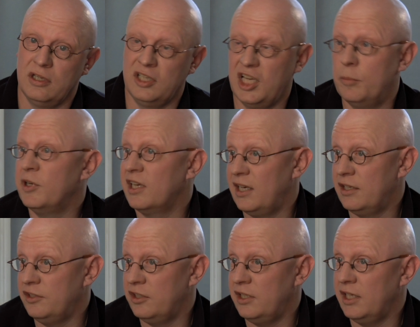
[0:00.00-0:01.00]
chemical
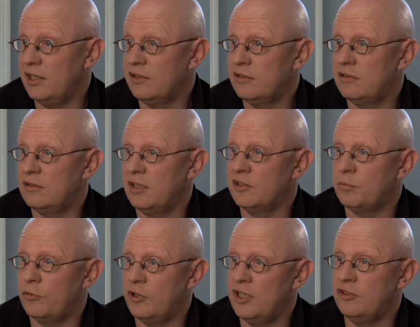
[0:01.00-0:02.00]
engineers,
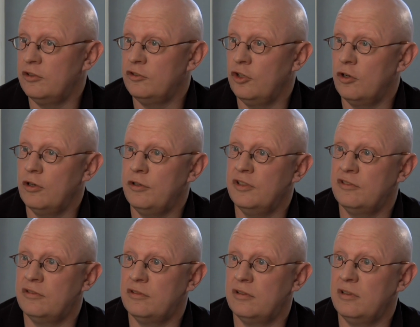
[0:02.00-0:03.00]
exploration
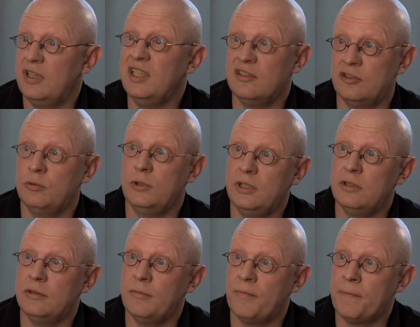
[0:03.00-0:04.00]
geologists in Sweden.